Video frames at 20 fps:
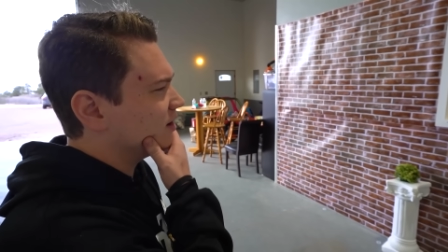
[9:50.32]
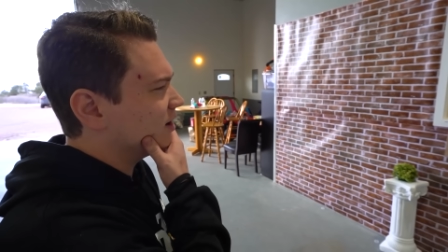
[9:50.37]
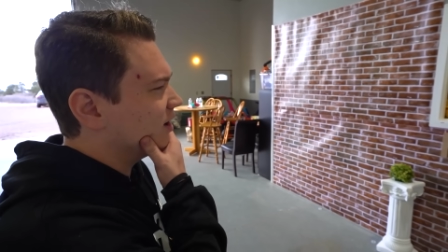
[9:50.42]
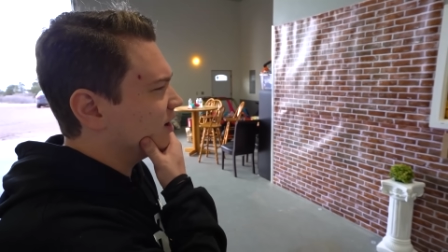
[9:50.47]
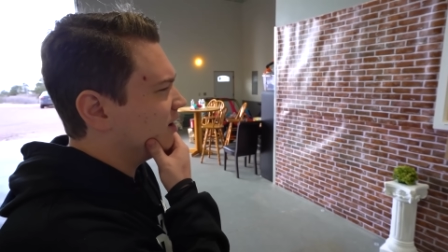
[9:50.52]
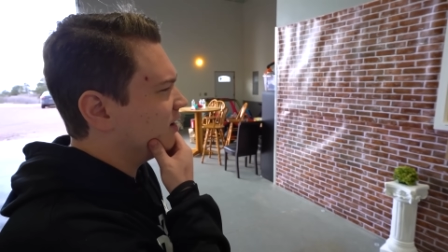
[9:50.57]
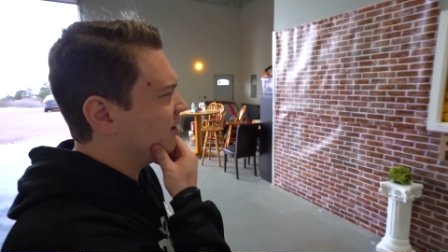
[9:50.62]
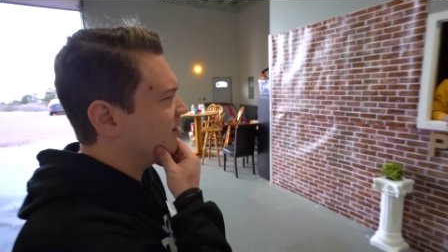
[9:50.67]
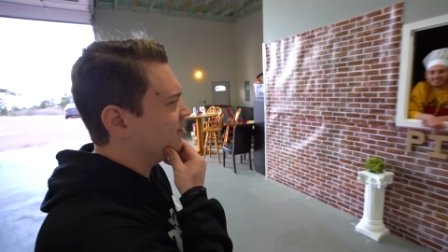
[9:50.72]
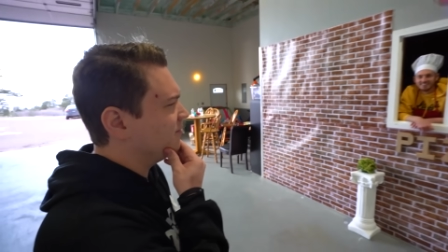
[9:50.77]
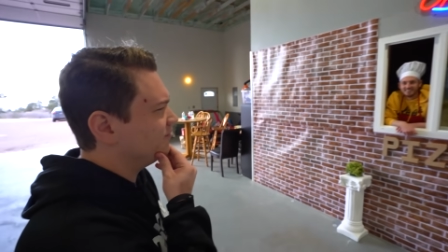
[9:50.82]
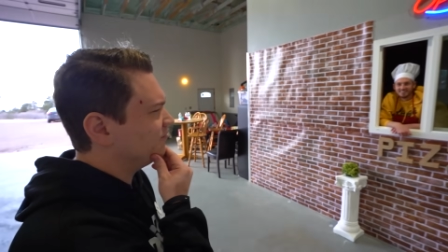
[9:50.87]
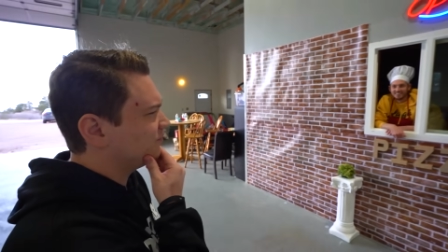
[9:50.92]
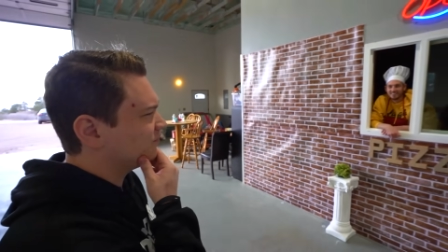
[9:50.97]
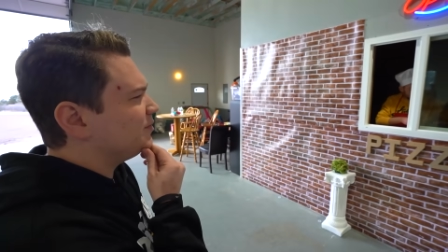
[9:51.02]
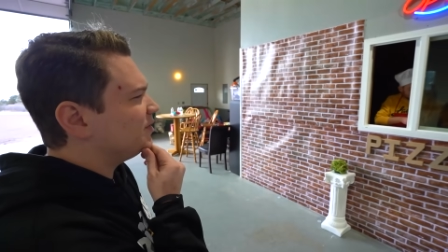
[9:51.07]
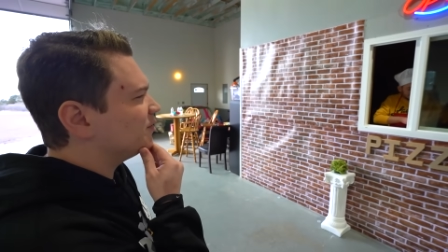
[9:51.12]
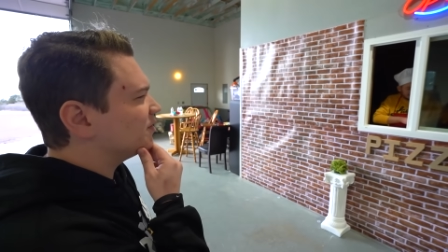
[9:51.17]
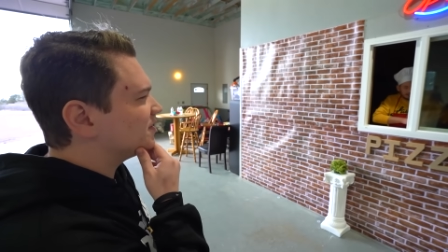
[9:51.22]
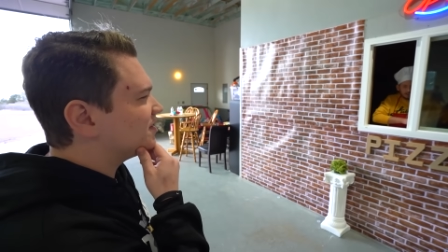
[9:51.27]
Um,
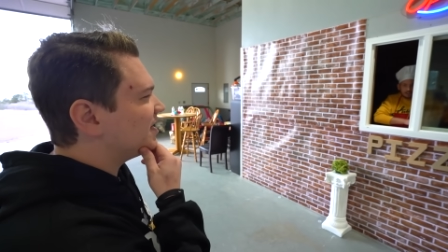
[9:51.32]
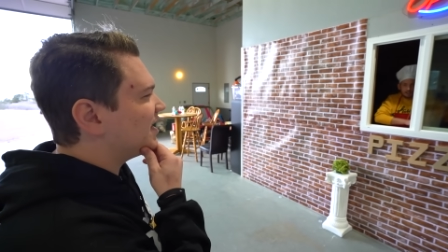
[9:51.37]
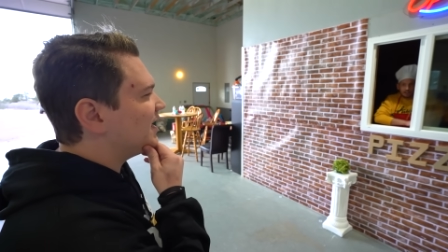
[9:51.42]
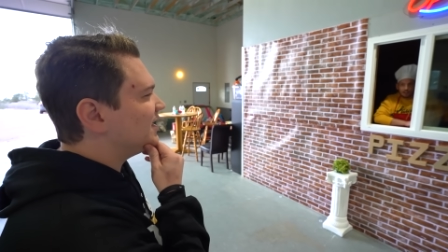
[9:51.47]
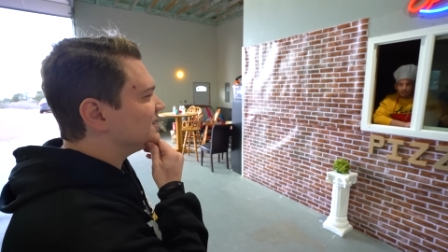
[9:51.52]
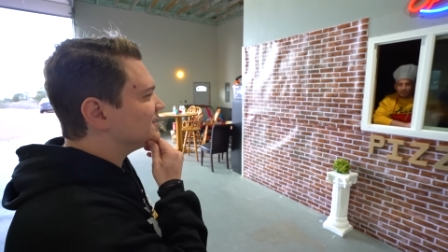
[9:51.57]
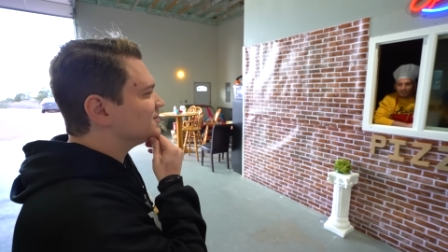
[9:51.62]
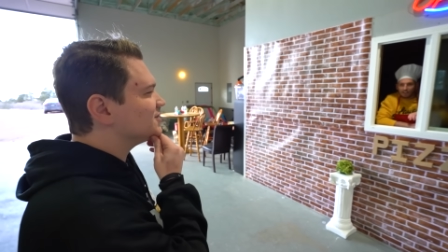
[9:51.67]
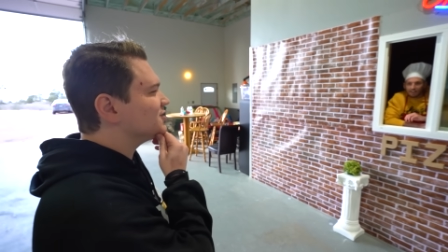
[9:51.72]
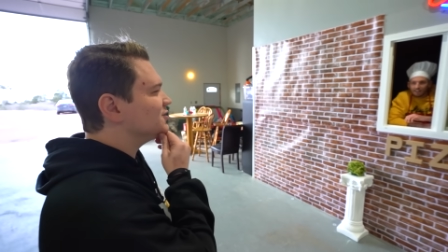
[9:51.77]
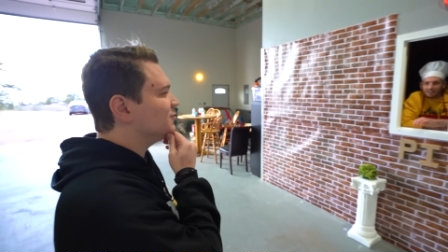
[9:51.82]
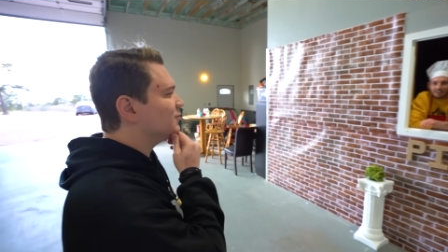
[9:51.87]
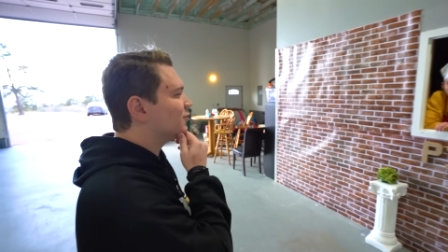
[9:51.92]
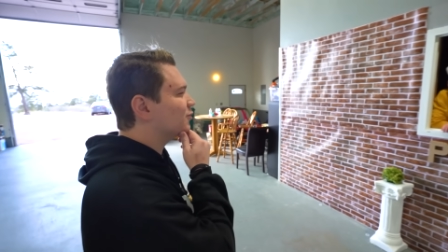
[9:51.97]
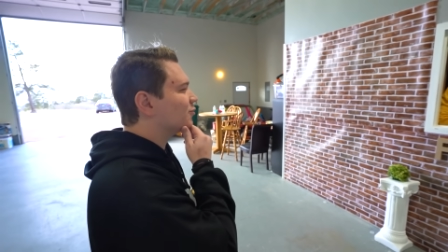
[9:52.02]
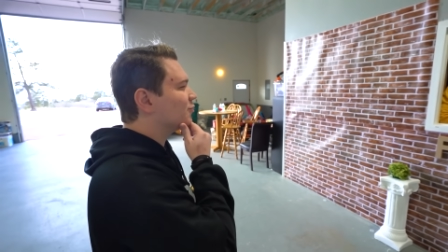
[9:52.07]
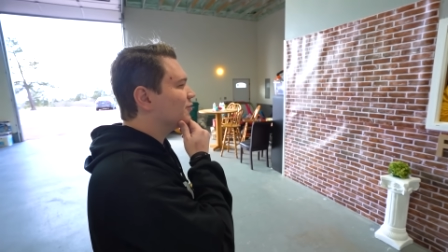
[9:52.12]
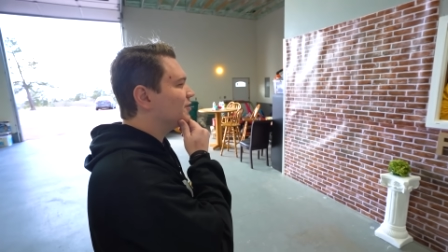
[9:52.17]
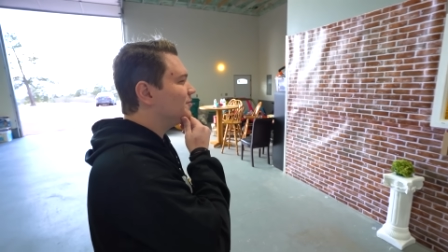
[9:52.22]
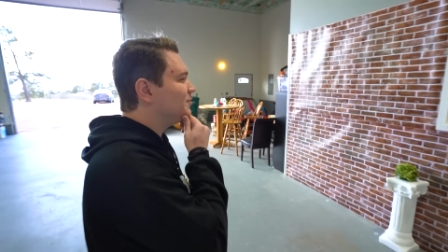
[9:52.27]
hit me with that
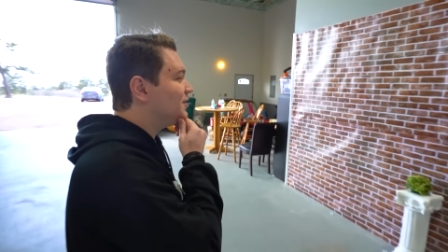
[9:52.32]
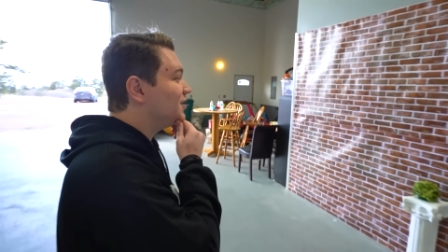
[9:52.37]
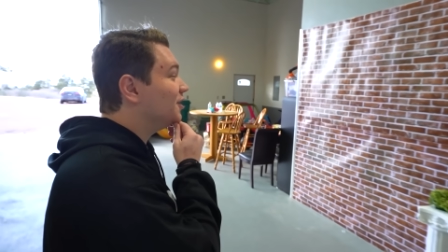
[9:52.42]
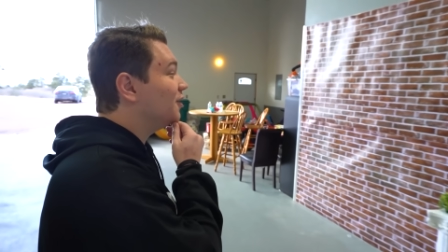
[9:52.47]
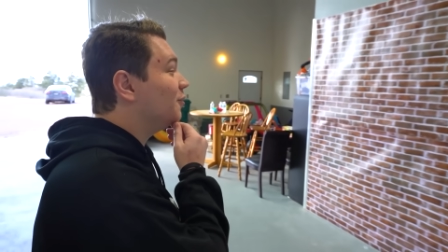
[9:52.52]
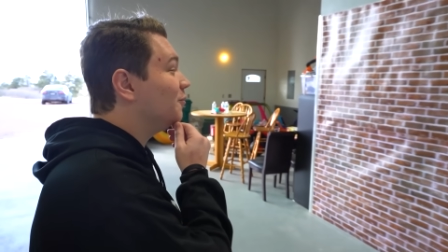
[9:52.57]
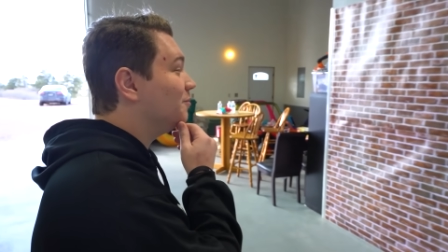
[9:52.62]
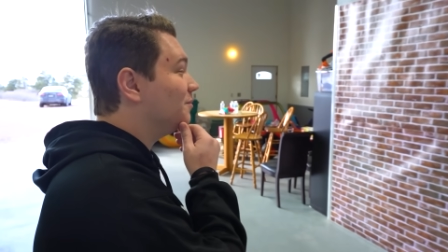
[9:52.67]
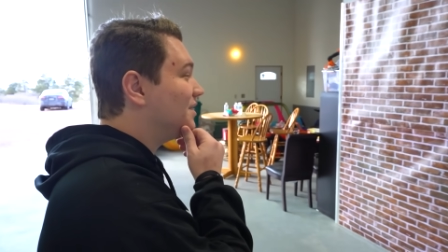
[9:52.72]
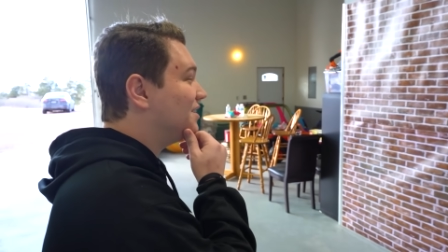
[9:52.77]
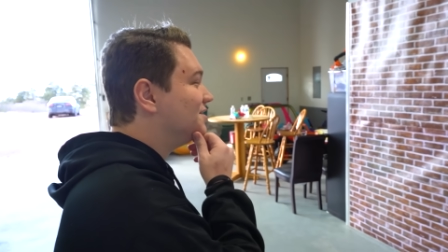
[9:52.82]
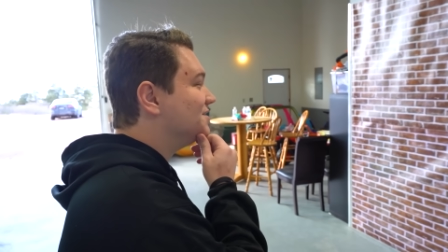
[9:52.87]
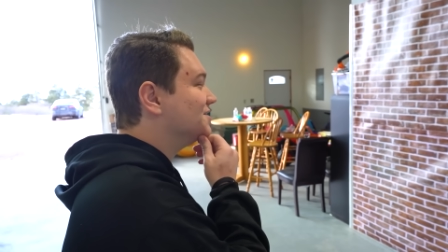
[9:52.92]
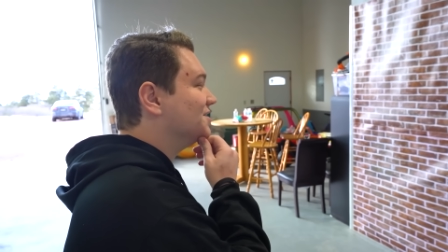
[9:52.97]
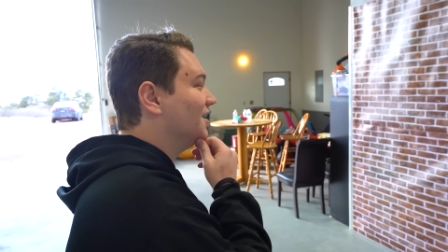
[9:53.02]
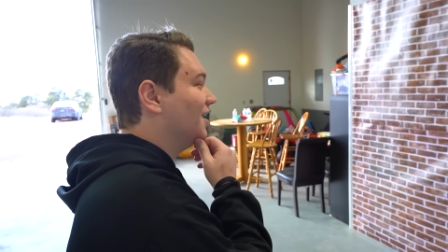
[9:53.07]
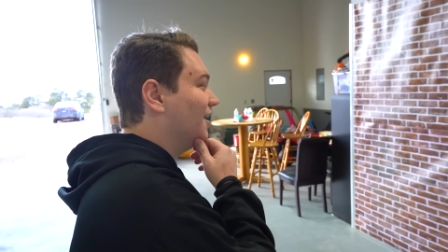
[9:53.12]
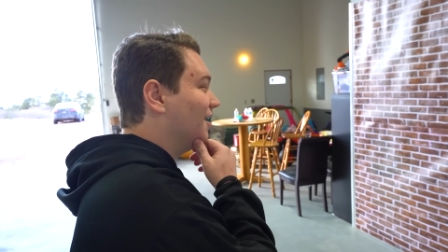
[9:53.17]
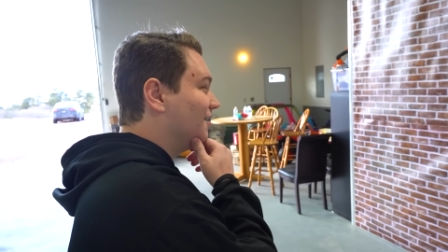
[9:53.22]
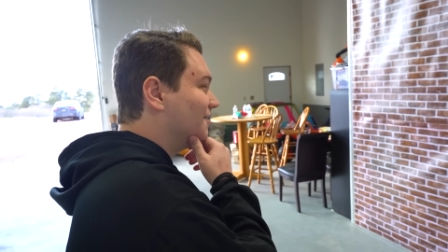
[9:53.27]
Supremio
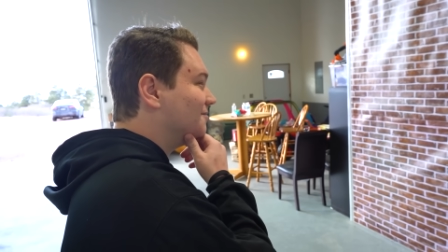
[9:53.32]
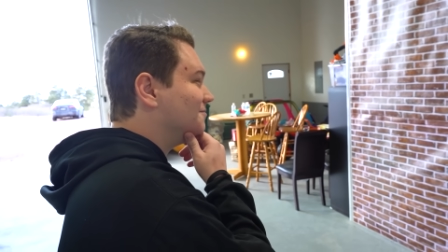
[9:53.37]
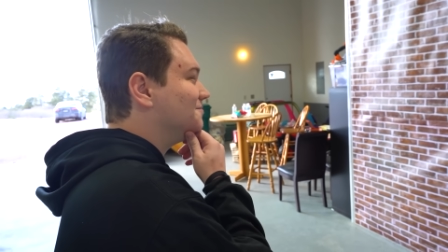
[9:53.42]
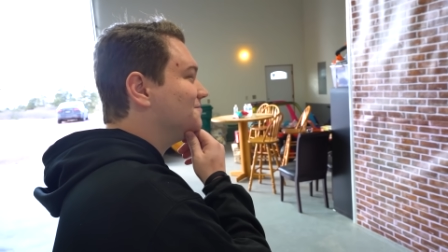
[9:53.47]
Pizza.